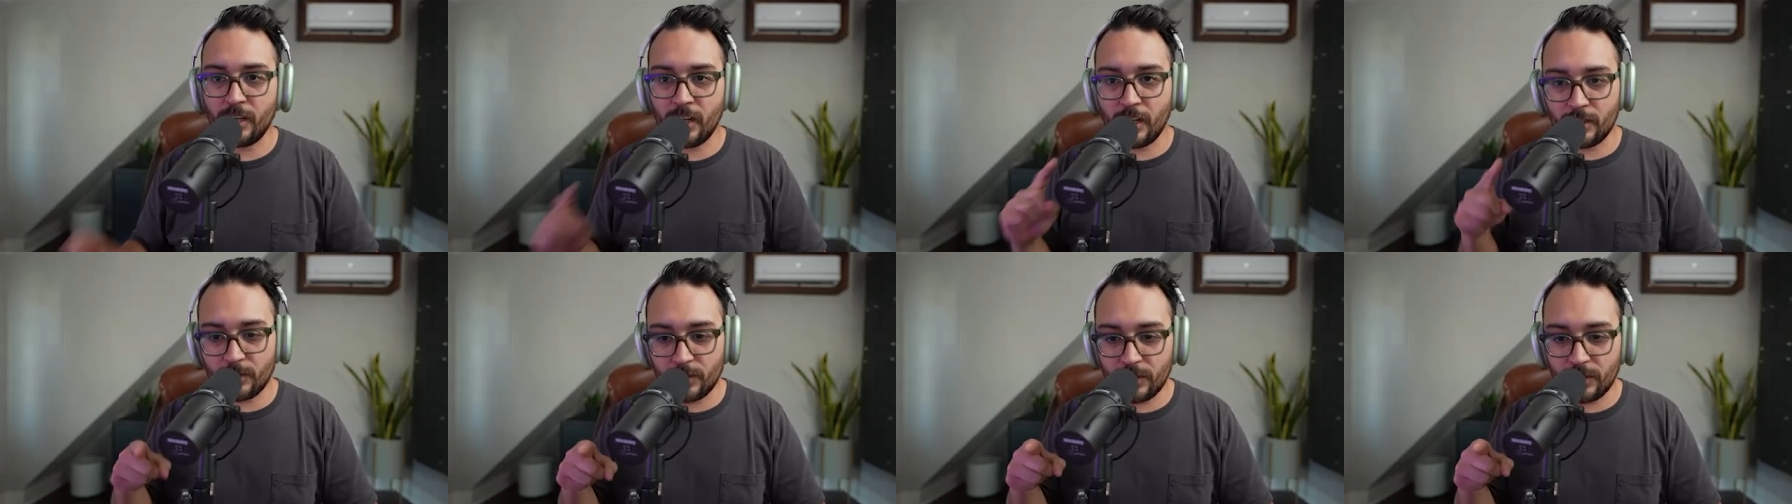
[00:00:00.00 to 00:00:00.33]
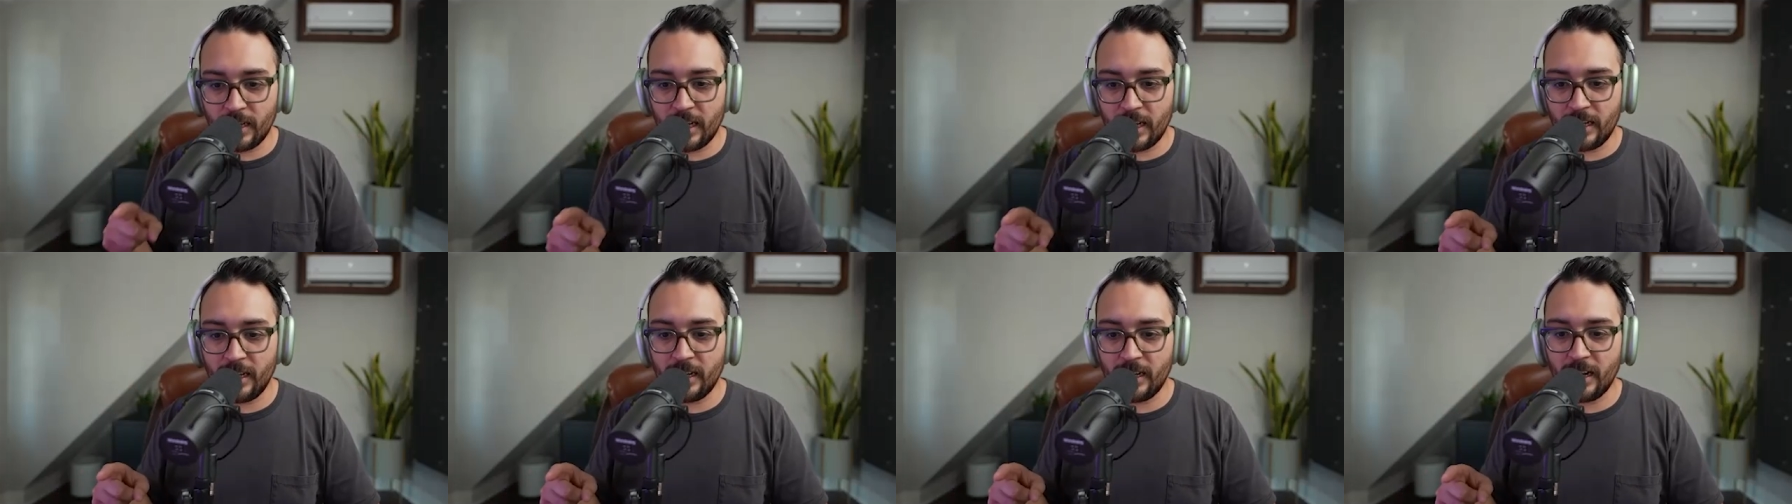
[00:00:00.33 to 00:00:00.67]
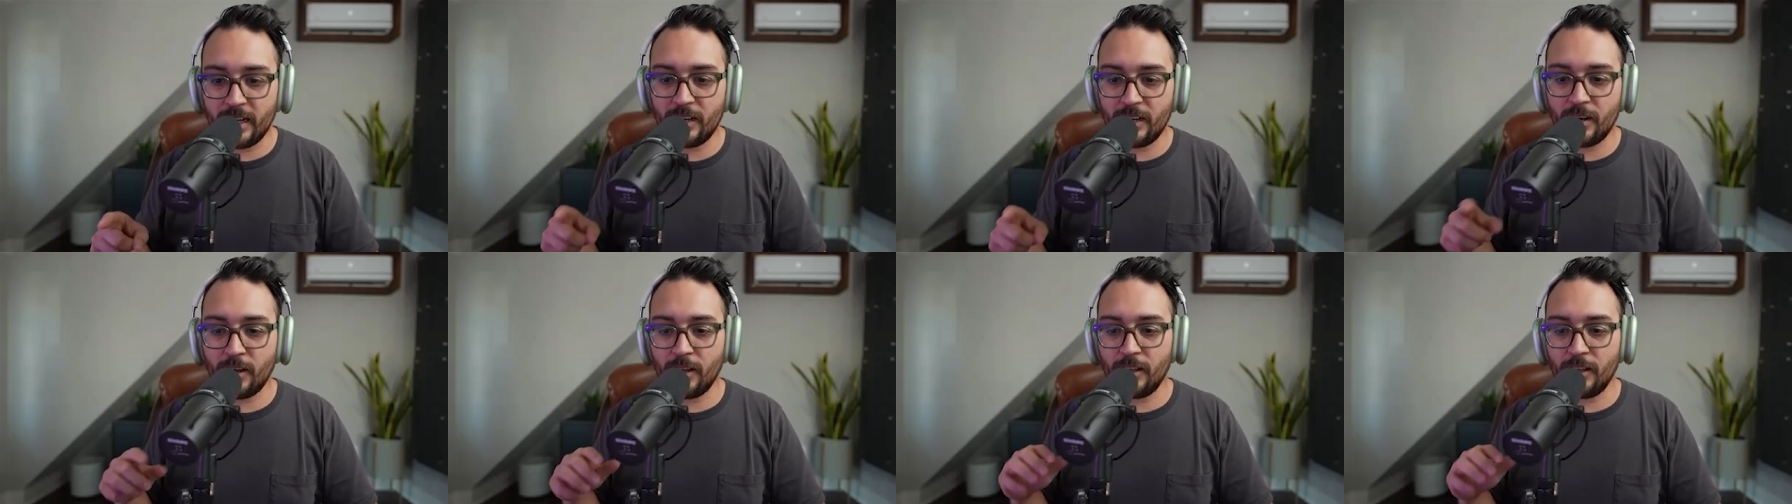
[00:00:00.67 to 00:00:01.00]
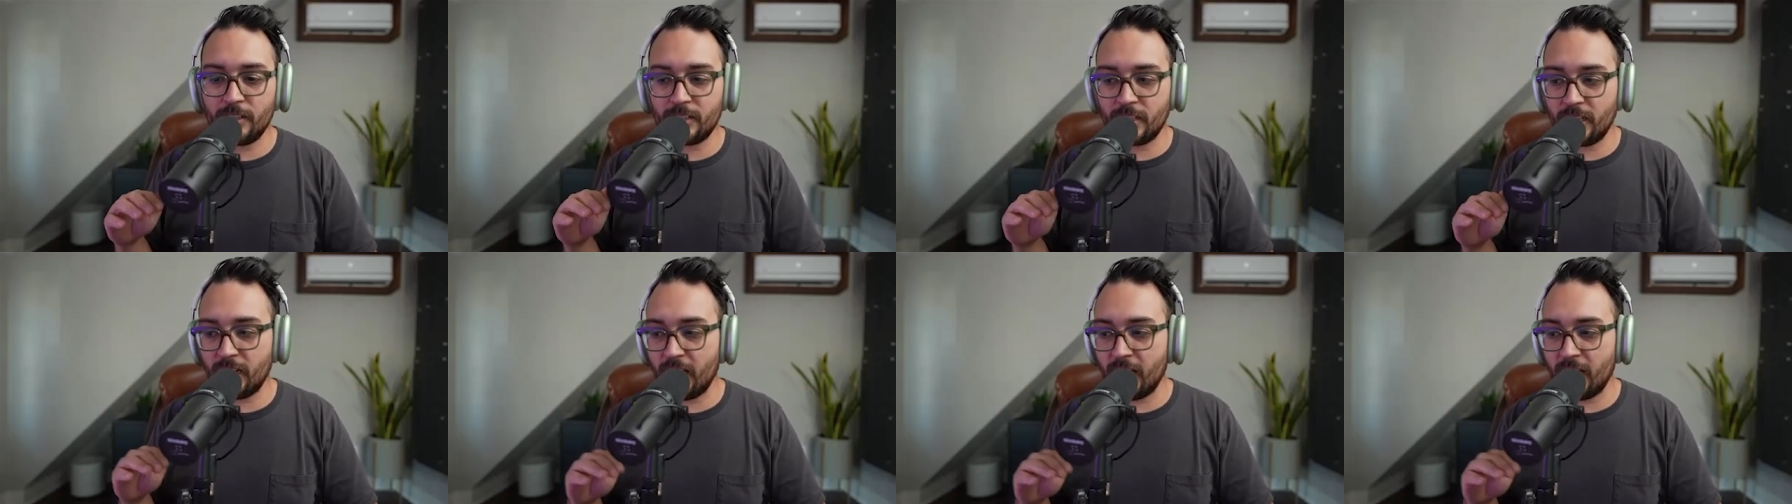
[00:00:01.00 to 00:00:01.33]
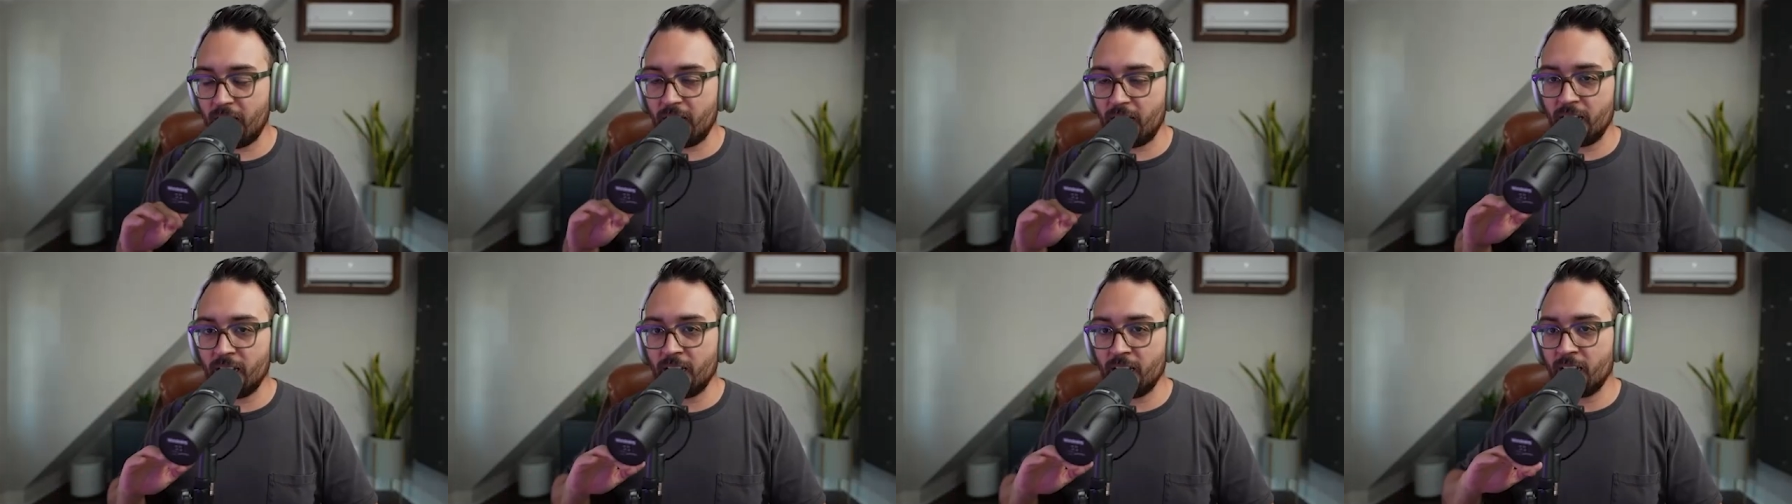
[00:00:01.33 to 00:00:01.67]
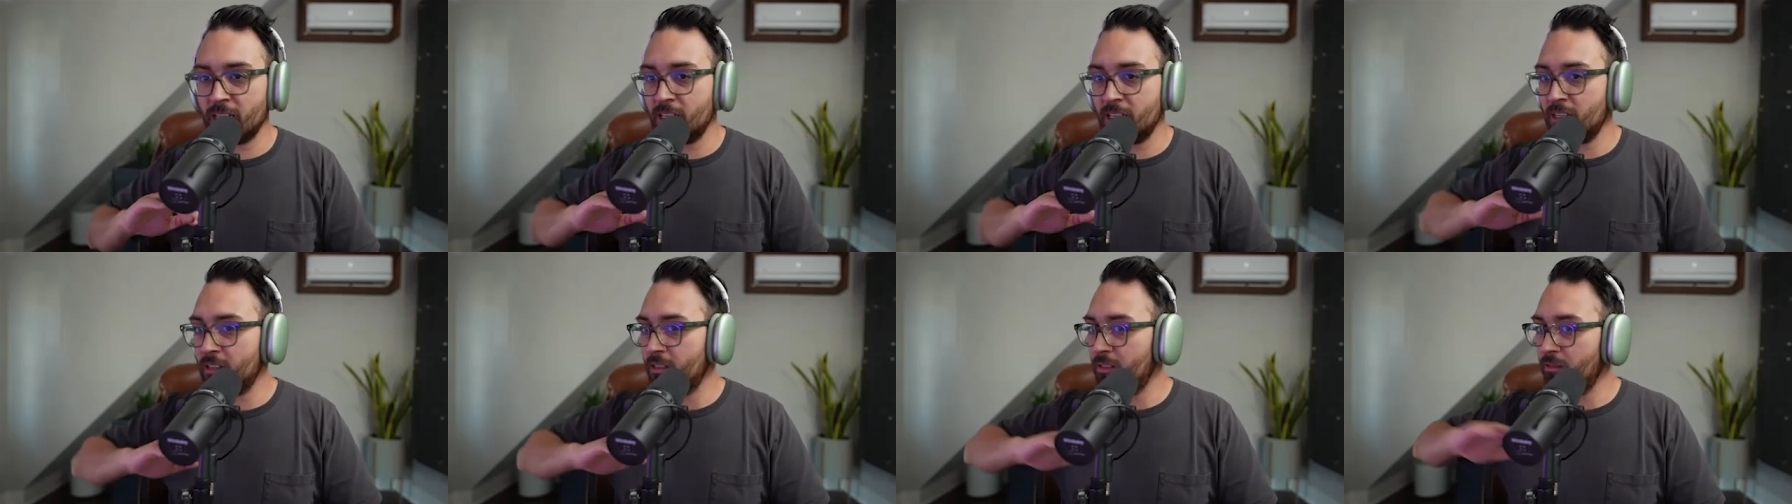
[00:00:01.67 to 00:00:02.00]
$189 a night
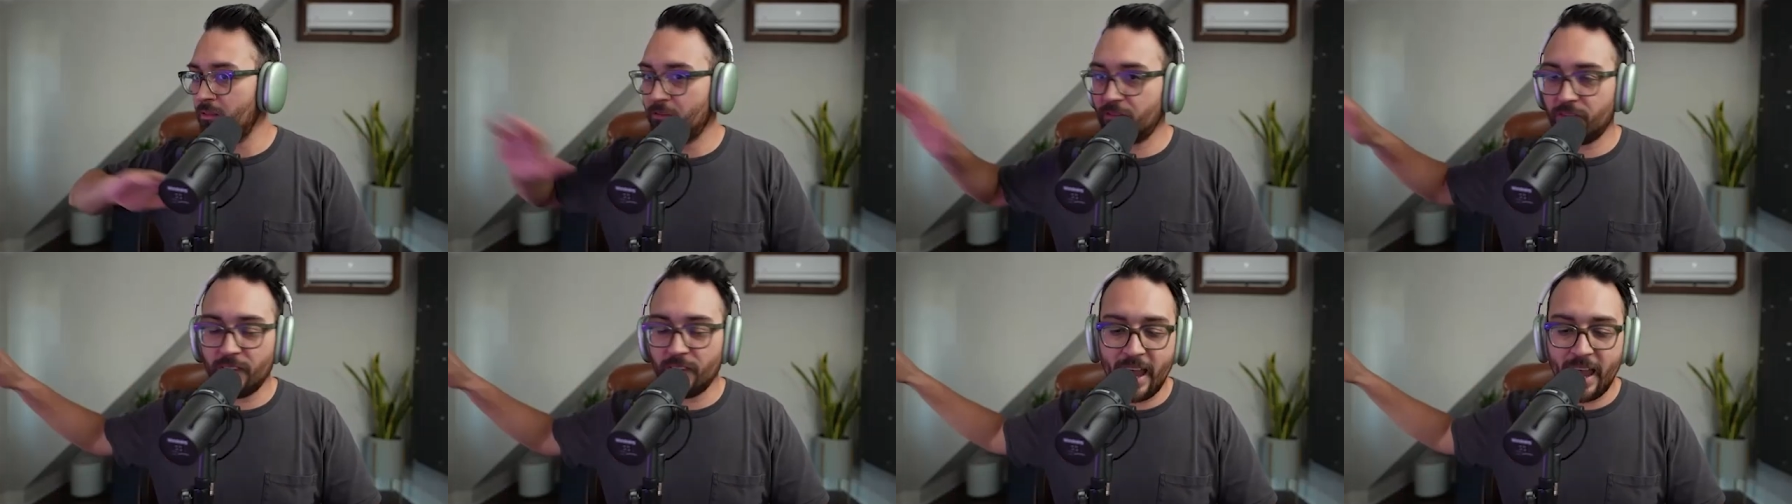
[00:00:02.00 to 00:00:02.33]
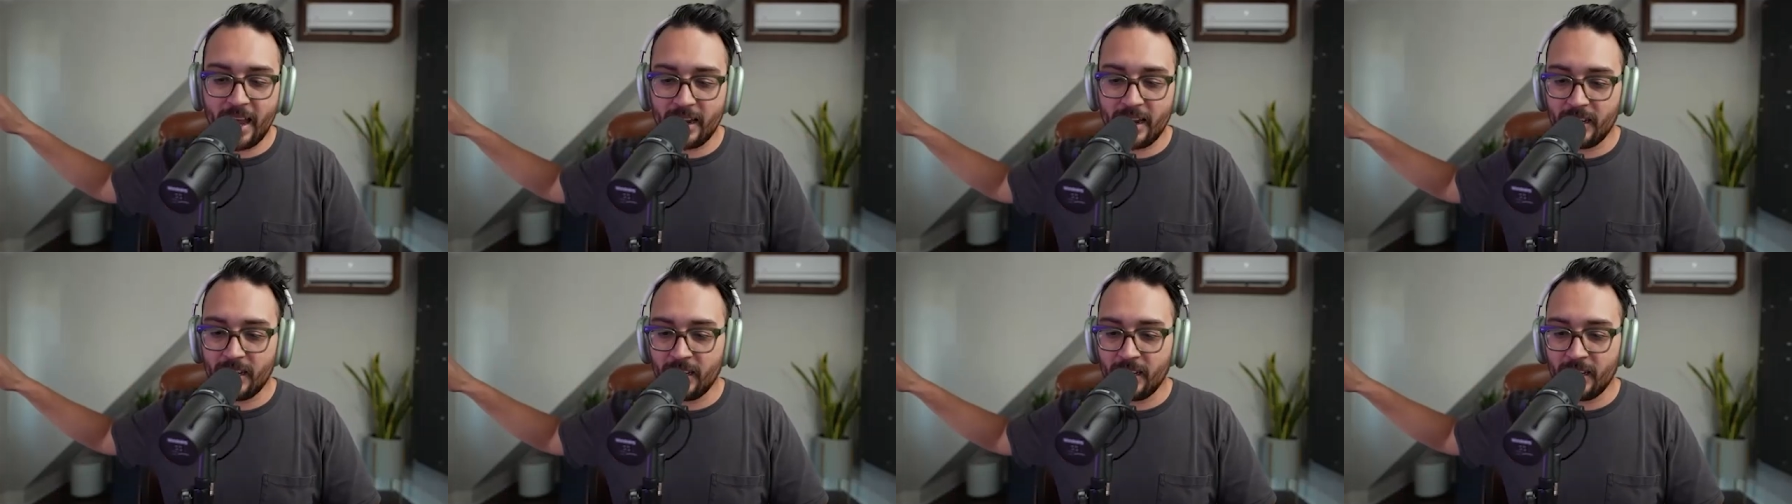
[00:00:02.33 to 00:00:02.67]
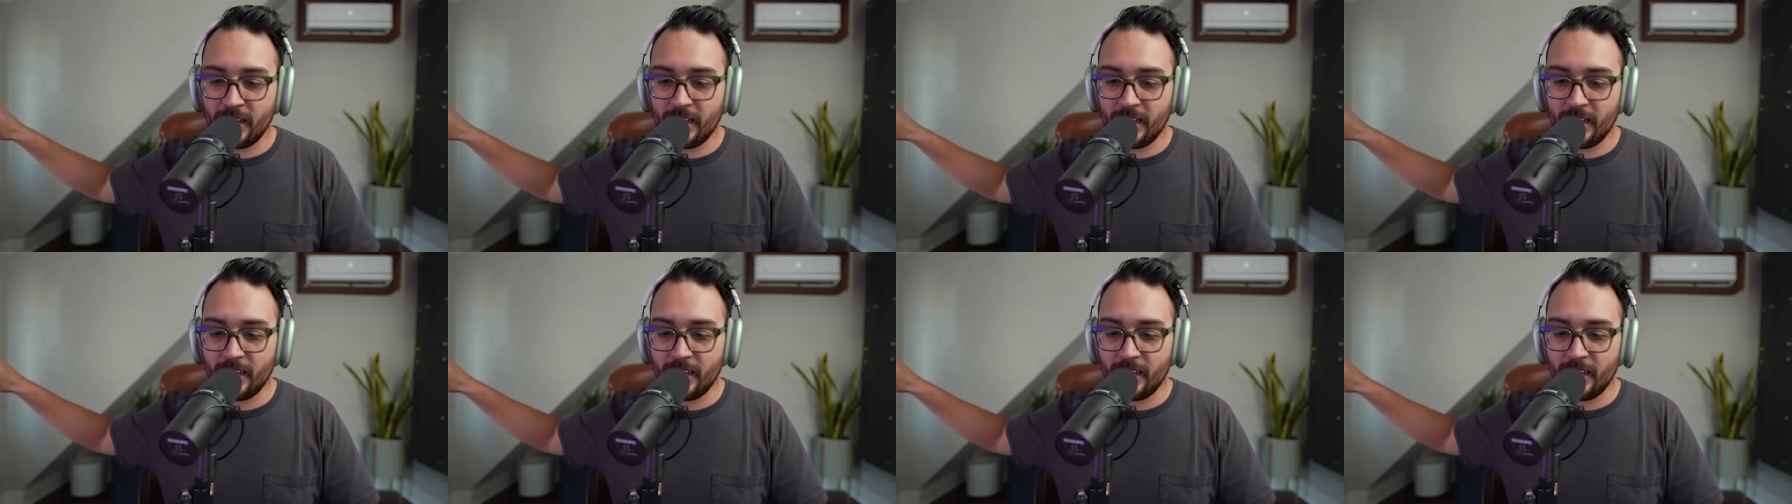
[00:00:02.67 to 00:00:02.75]
flat.